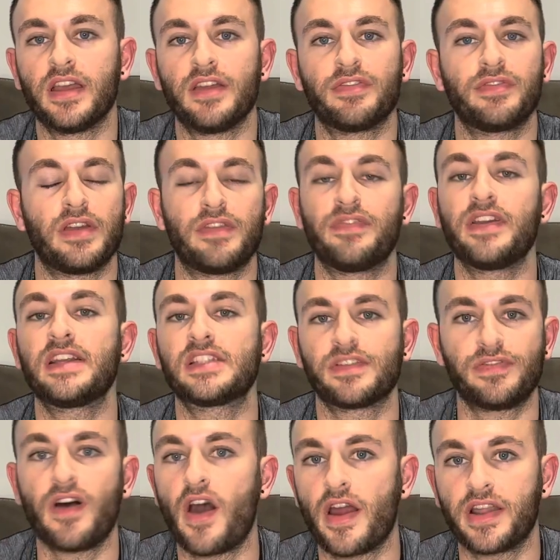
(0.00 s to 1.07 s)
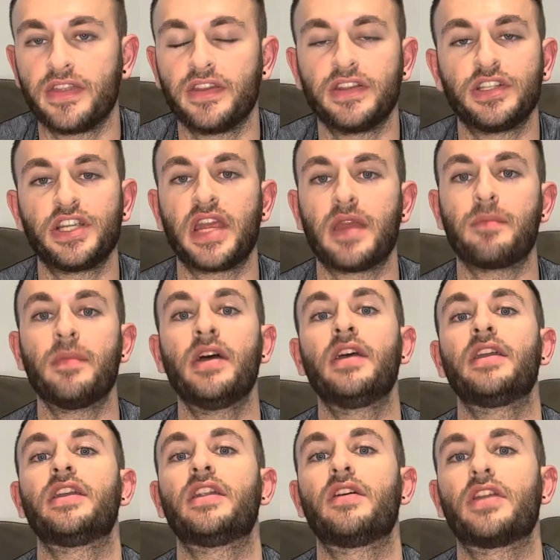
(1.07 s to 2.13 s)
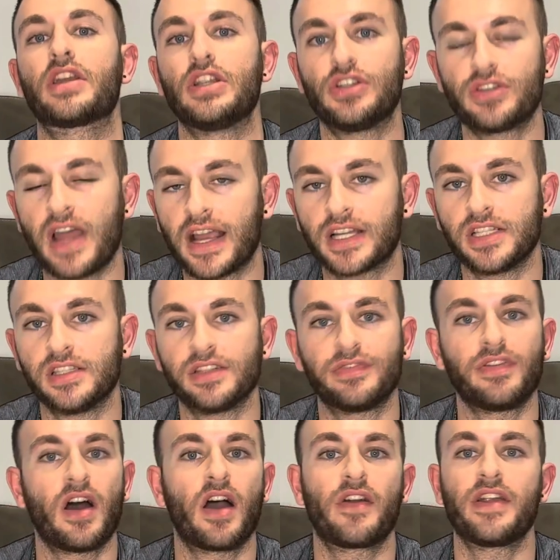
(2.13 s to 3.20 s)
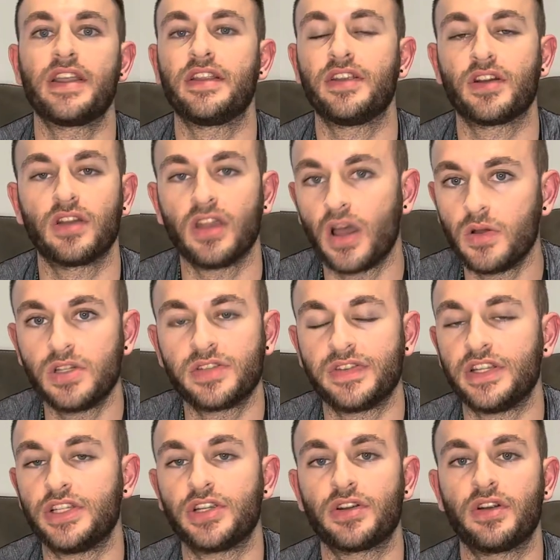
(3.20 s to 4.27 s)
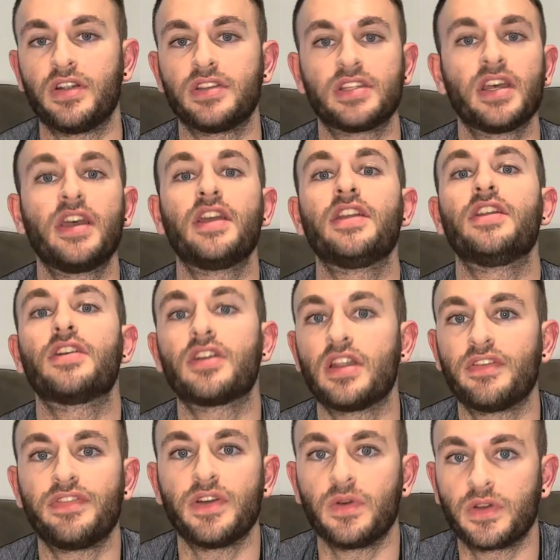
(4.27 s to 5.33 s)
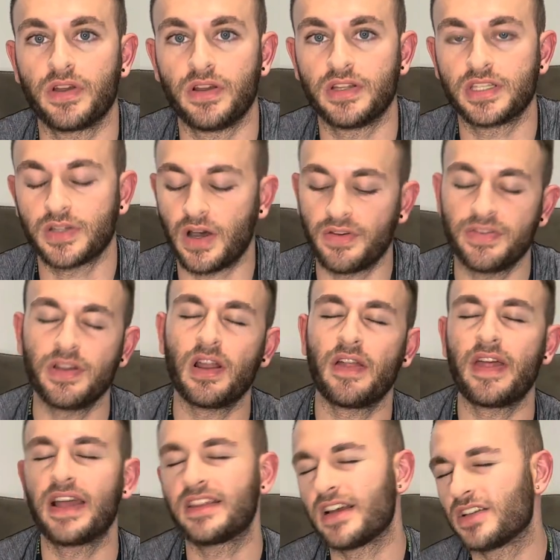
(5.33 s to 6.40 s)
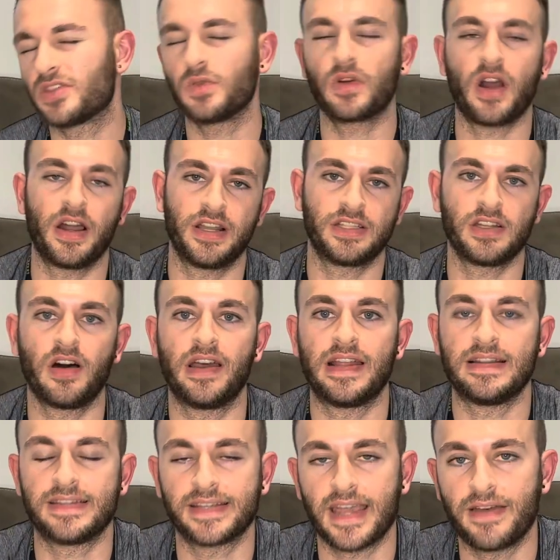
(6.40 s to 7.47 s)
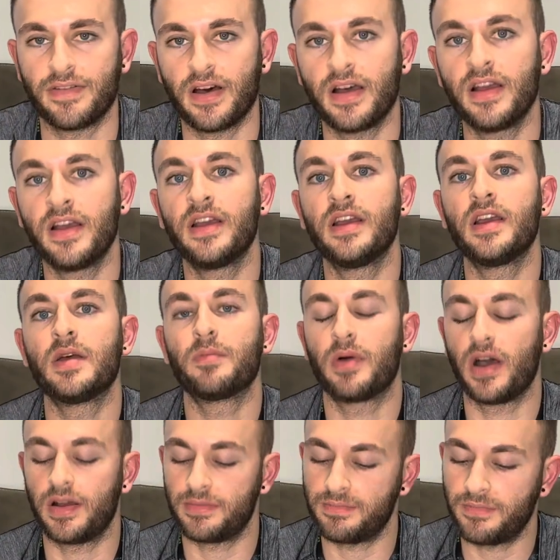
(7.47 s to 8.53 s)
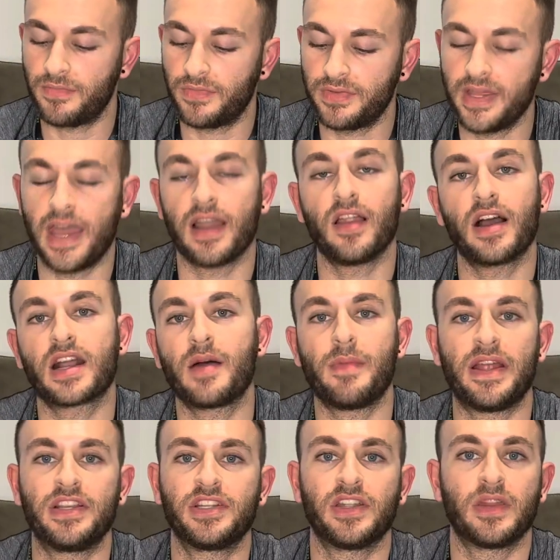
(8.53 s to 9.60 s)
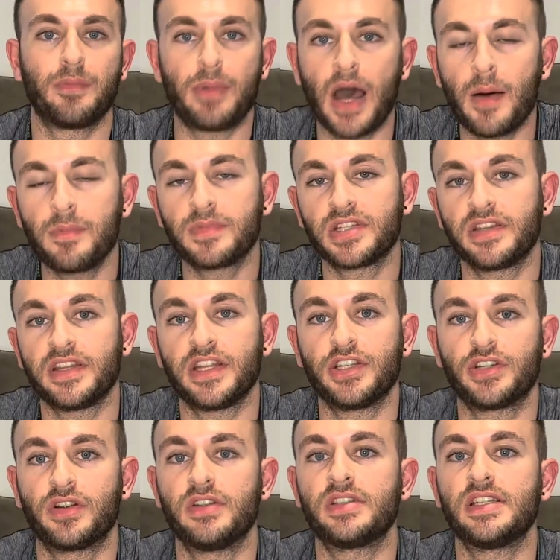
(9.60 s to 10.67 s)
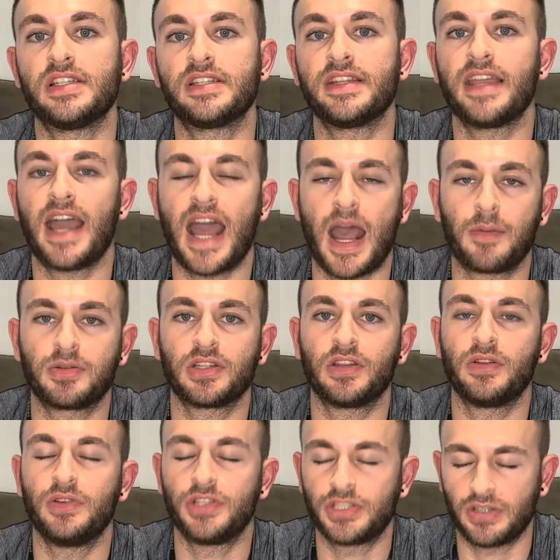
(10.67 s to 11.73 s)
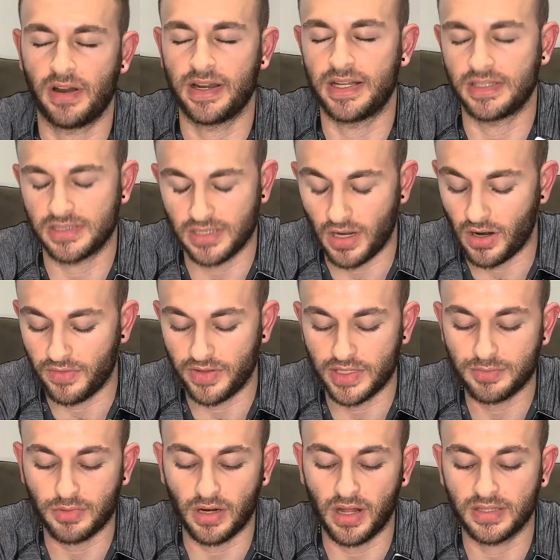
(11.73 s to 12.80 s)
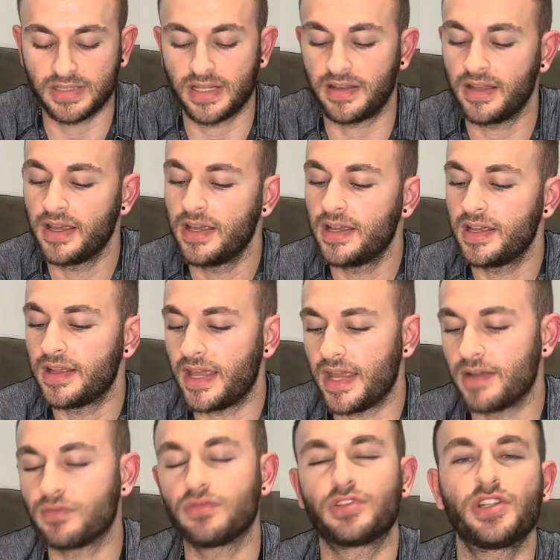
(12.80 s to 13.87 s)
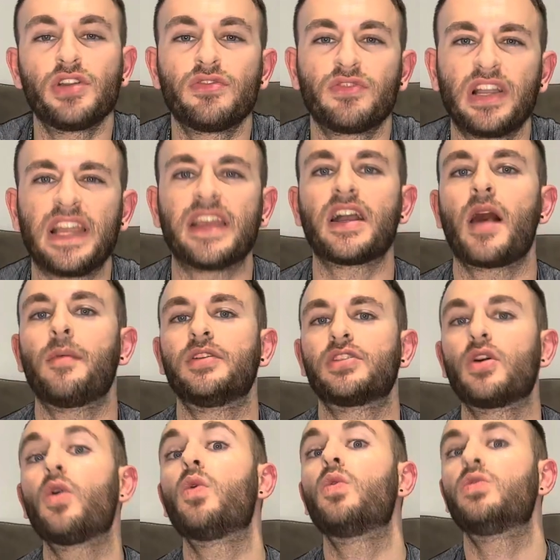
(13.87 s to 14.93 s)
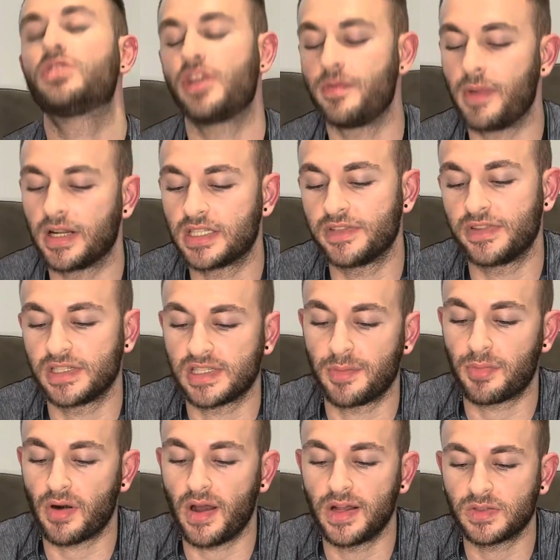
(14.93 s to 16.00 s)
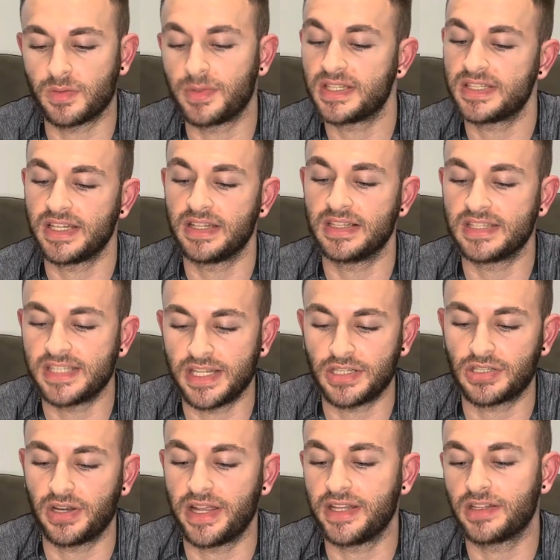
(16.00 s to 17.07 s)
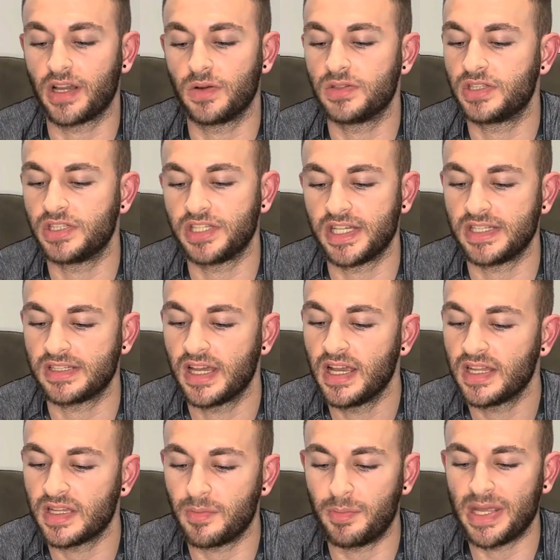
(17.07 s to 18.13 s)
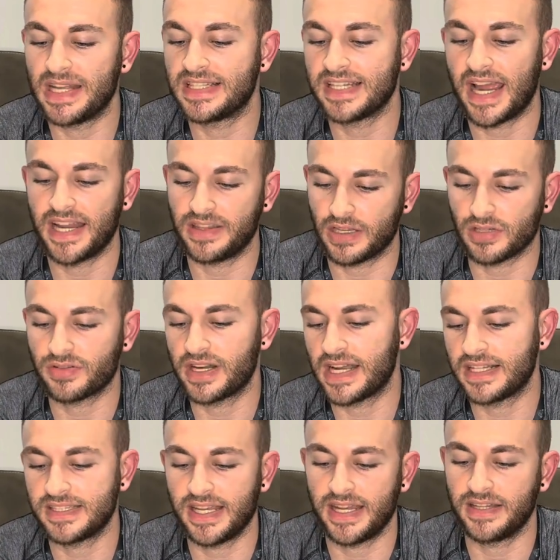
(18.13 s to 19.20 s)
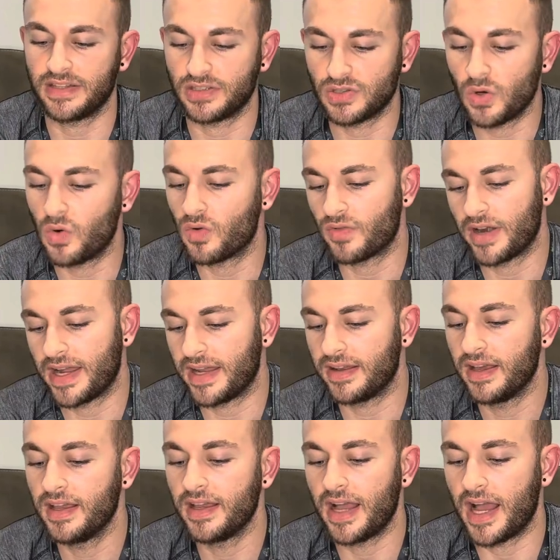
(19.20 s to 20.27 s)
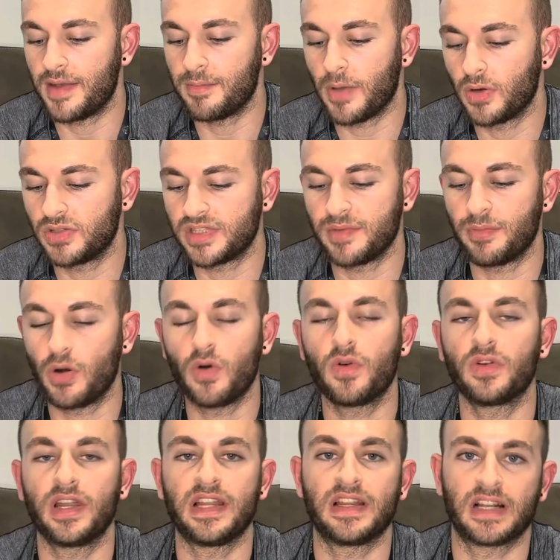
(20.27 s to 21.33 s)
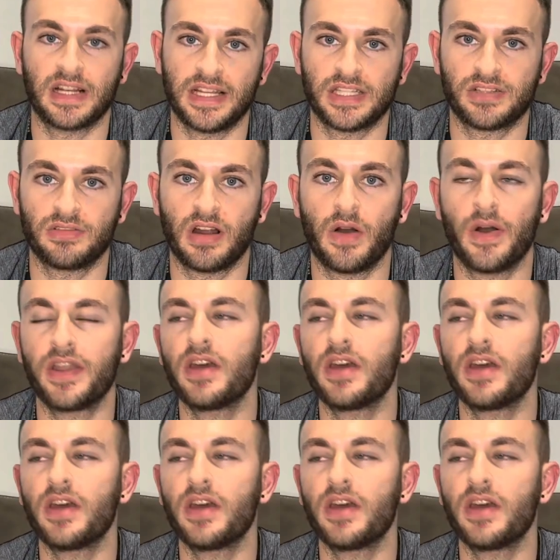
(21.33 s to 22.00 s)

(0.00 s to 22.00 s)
If things are firing in the gym, you know, the contractions are firing, you've got loads of endurance, you're gonna feel good. So I feel like that does all kind of tie in together. But yeah, like I mentioned, the pumps and the endurance is the absolute shining star of this product. And it shouldn't really come as all too much of a surprise when we see the citrulline dosages, the betaine, the creatine, the taurine, and most importantly, the glycerol.